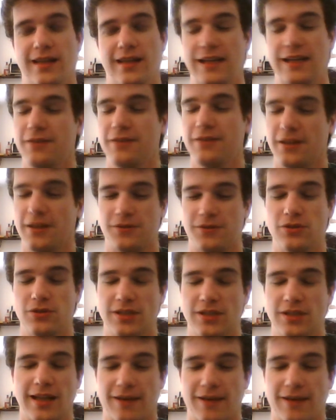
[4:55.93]
even if you
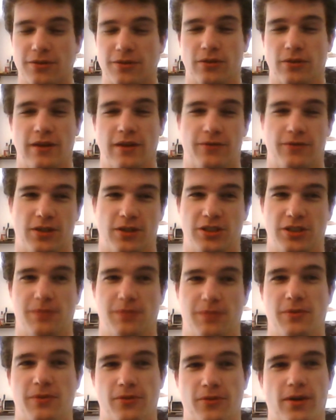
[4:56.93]
did have a great
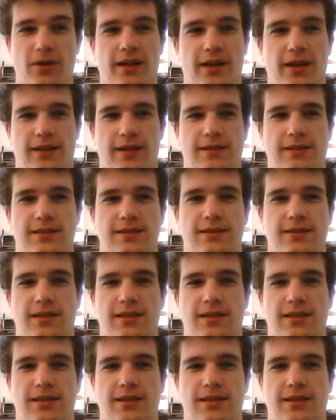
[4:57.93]
friendship beforehand.